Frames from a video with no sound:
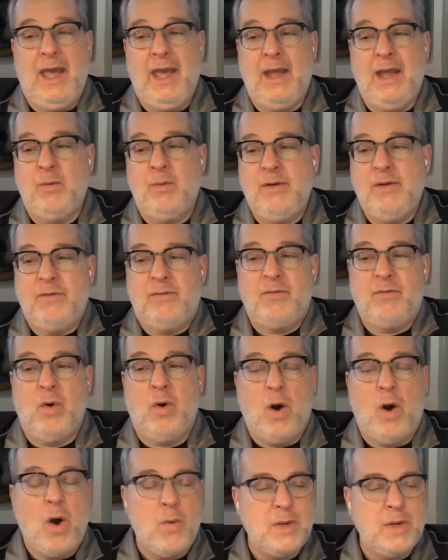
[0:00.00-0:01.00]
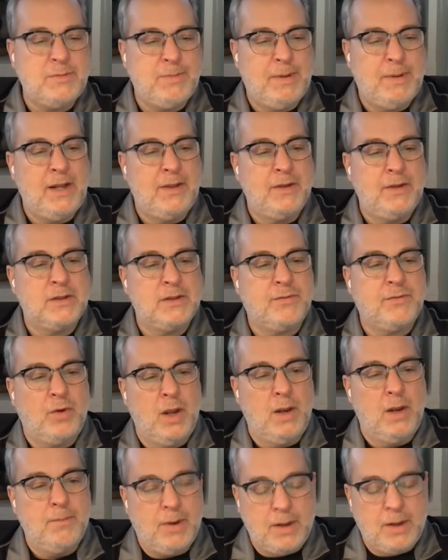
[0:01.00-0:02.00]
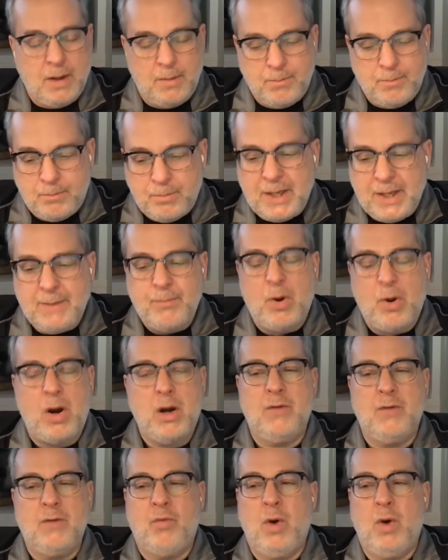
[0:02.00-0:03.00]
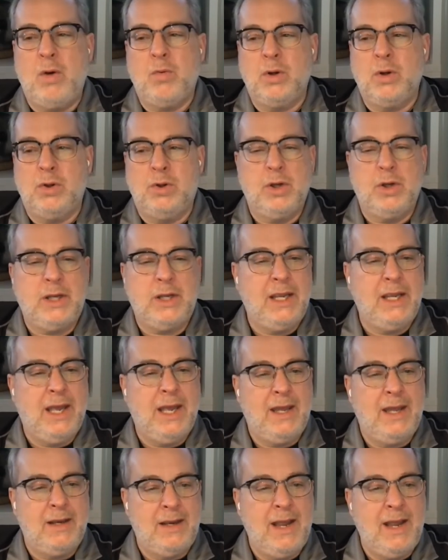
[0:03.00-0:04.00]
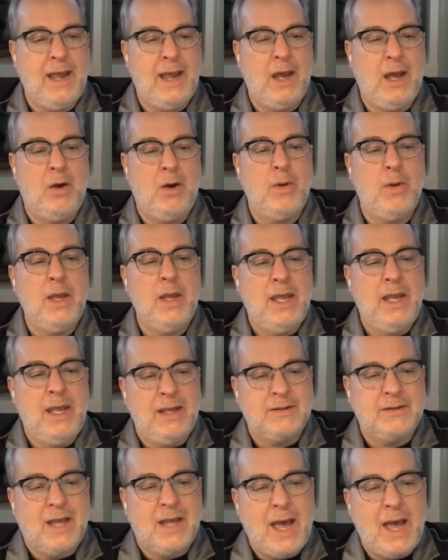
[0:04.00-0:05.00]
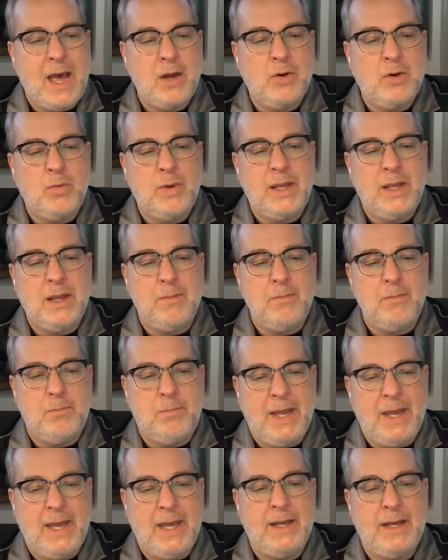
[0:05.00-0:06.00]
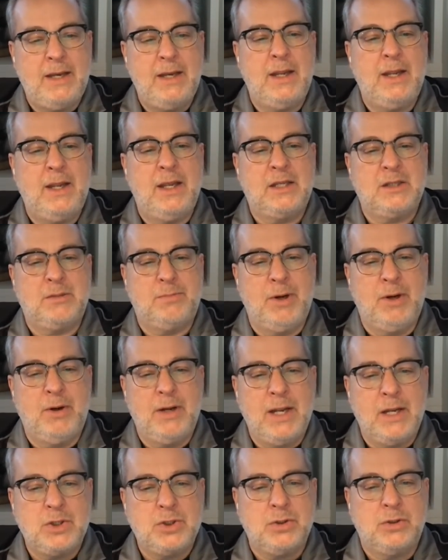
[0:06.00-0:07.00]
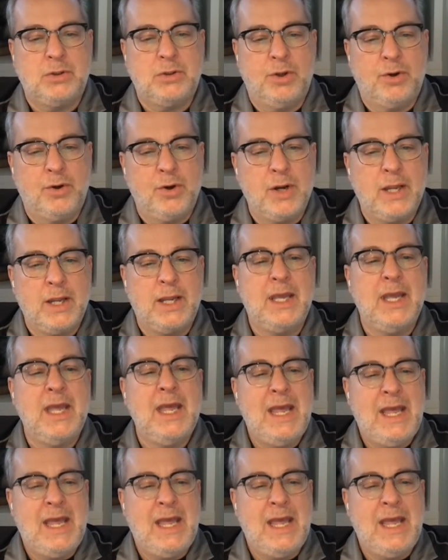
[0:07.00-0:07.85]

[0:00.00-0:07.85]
And we've always been on this front, but a big part of what we're looking at now is how do we embed experiential learning